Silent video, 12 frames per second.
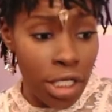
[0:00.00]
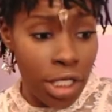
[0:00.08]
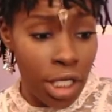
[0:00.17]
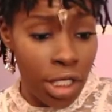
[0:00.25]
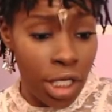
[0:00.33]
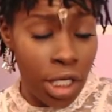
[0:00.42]

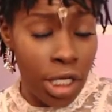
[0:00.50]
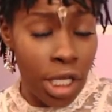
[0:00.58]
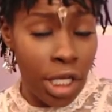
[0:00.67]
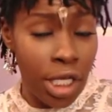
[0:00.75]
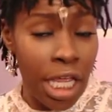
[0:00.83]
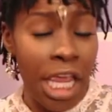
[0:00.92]
want
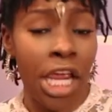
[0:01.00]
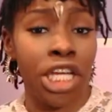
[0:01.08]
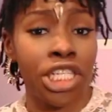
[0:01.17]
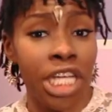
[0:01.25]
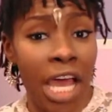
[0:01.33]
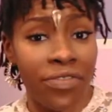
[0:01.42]
the
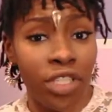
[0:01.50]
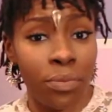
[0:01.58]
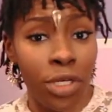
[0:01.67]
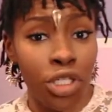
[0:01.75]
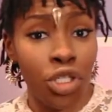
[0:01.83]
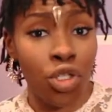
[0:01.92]
hair
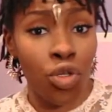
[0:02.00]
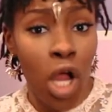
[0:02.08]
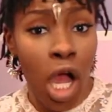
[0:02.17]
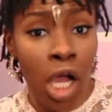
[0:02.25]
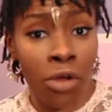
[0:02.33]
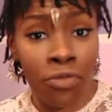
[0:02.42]
shaft to be
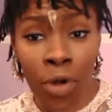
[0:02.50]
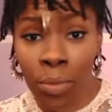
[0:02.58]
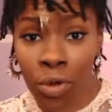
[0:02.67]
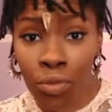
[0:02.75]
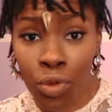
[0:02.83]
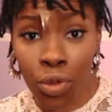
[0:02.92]
strong
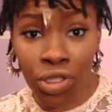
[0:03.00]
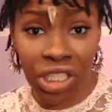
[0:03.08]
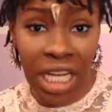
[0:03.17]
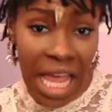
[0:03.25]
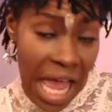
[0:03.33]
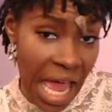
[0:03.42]
from the
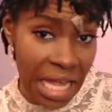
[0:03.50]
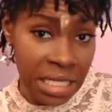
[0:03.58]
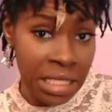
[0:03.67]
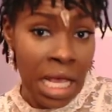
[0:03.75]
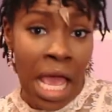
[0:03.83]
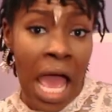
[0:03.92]
root to the
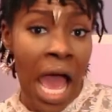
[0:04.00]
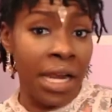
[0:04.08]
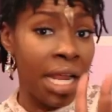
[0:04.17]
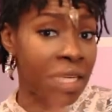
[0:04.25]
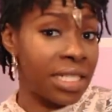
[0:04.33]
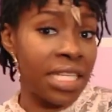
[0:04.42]
ends
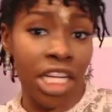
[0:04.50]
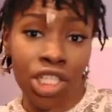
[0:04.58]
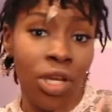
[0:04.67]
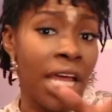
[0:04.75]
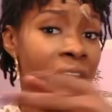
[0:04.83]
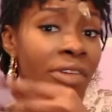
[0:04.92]
and
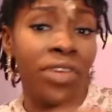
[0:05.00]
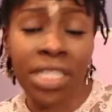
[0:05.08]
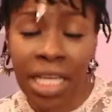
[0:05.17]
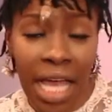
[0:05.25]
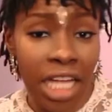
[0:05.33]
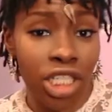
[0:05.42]
etc. and
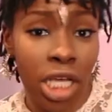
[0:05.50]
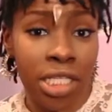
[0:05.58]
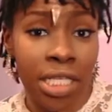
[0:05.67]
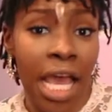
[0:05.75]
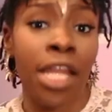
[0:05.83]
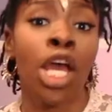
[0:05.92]
everything
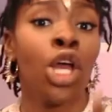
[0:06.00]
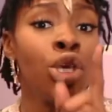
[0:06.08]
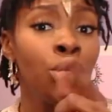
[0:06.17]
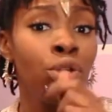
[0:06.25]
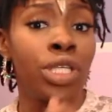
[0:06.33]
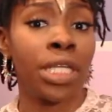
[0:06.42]
I just
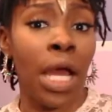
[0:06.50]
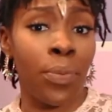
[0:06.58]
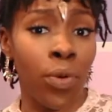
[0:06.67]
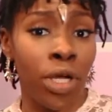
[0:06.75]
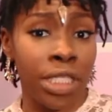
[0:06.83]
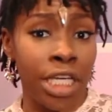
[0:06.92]
said,
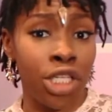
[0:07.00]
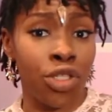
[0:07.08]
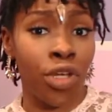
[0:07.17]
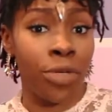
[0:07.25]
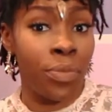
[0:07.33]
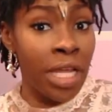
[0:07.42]
using a
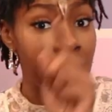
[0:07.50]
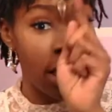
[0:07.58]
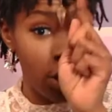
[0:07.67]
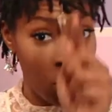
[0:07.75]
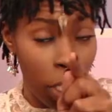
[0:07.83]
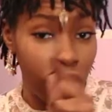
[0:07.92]
protein
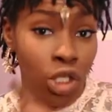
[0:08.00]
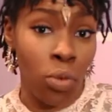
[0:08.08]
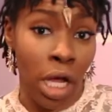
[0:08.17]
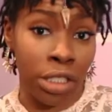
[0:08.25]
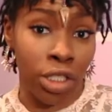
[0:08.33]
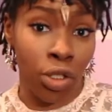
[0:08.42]
treatment is
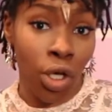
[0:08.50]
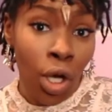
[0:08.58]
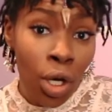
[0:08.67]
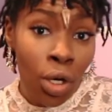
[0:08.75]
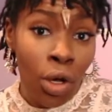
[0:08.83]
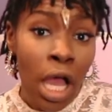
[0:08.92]
what you want
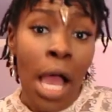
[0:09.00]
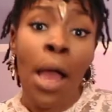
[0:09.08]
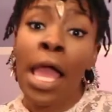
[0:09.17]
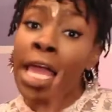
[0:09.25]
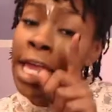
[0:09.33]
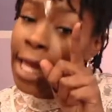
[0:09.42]
to do.
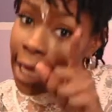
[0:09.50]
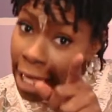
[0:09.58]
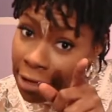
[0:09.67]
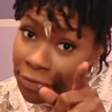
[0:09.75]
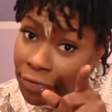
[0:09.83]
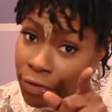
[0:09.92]

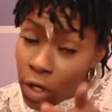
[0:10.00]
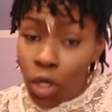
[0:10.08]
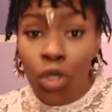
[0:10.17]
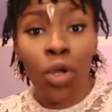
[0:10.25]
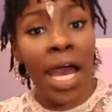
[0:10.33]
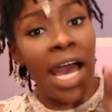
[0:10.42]

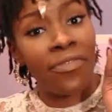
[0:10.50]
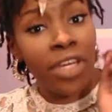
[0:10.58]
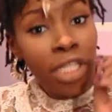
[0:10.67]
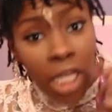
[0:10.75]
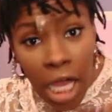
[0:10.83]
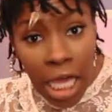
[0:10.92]
If you
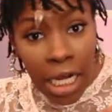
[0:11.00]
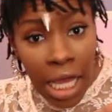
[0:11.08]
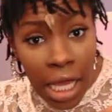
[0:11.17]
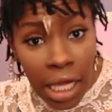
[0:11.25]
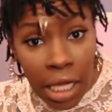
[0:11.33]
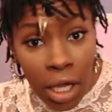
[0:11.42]
haven't
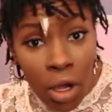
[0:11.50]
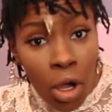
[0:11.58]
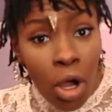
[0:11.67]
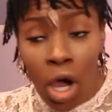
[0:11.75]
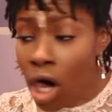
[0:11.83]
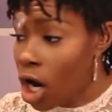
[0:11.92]

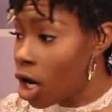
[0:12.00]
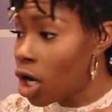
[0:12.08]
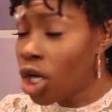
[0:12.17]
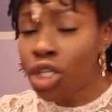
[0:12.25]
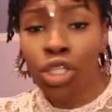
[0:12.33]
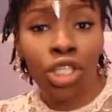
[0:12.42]
color
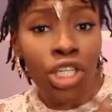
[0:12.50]
or